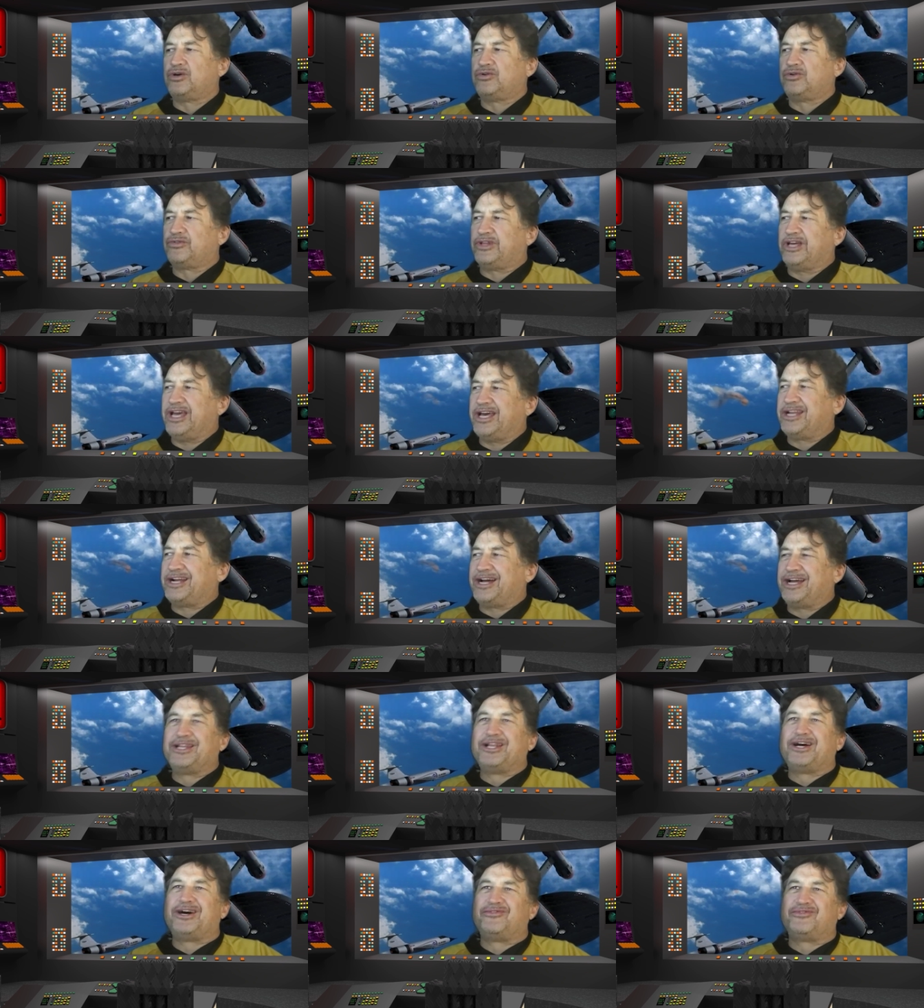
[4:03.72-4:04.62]
then I
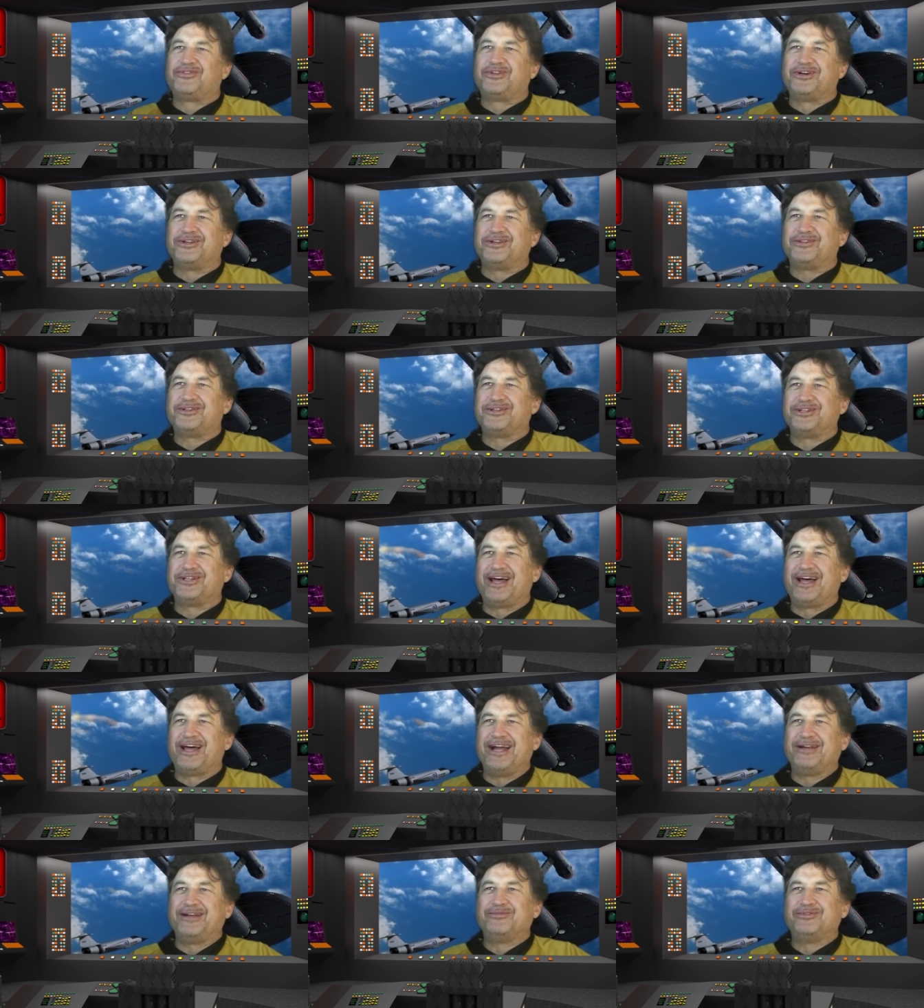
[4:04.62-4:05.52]
love the
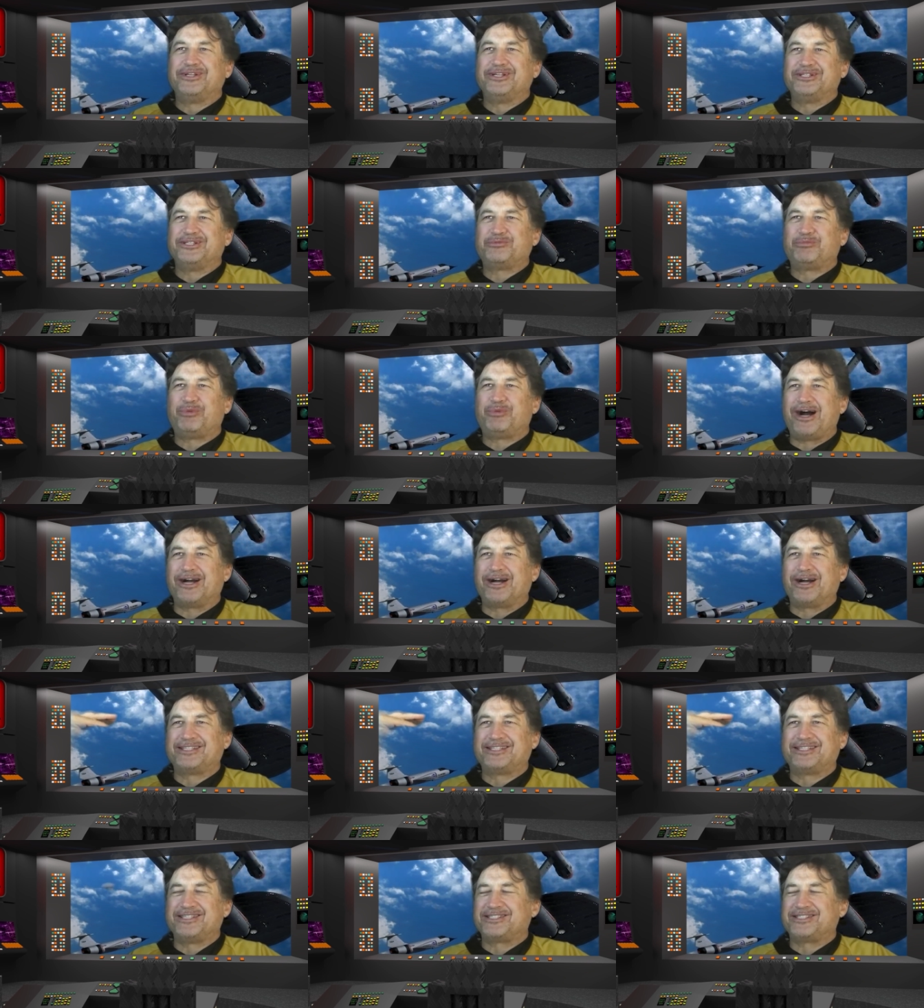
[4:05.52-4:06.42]
line that Spock
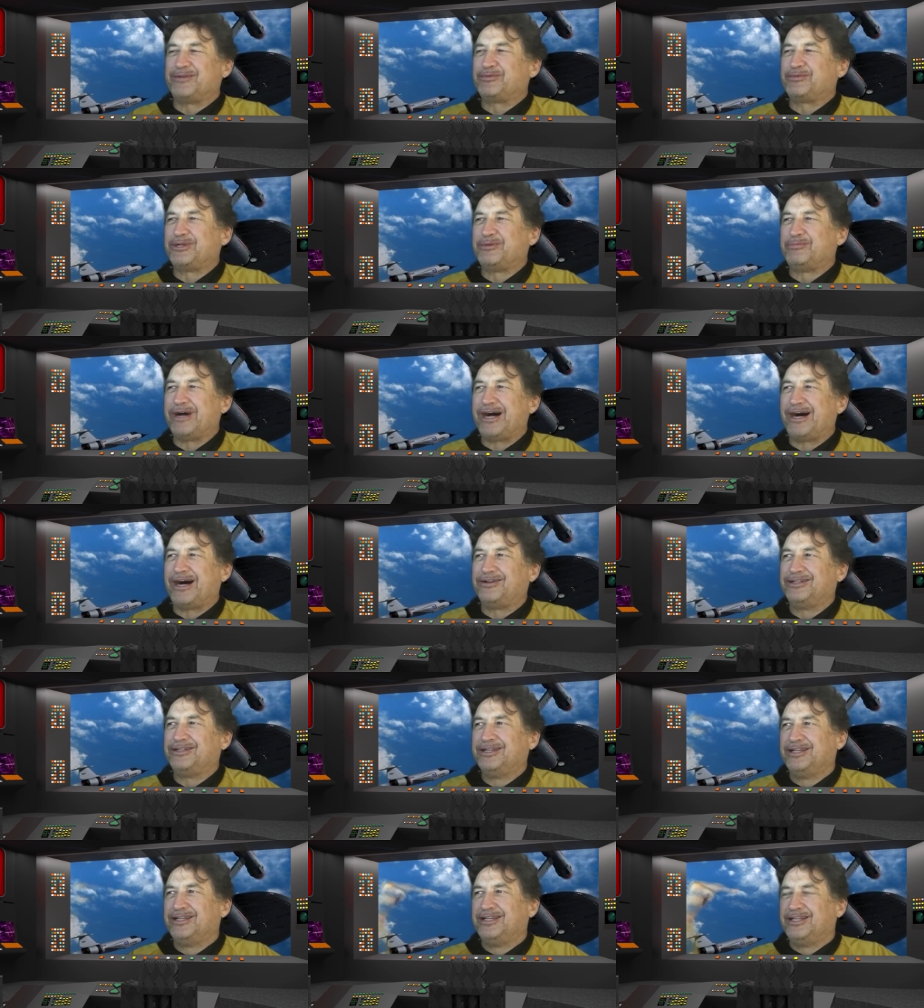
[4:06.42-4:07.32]
says something about,
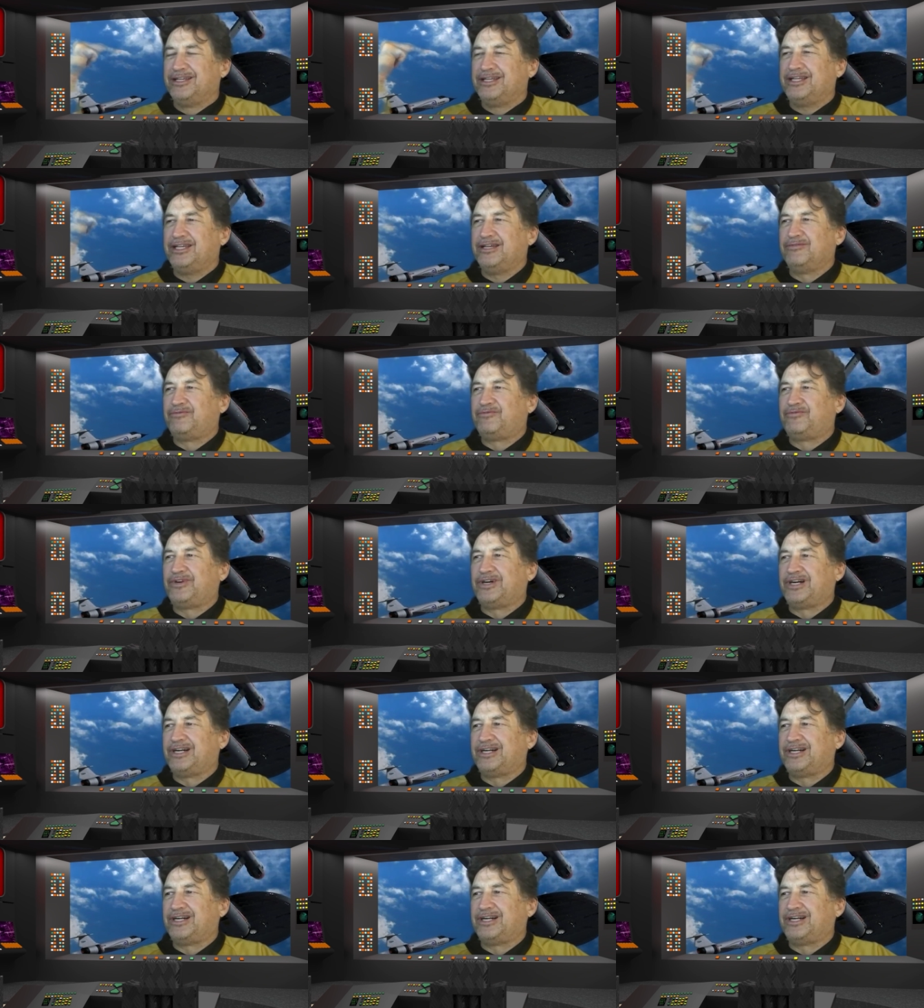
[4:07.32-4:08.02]
if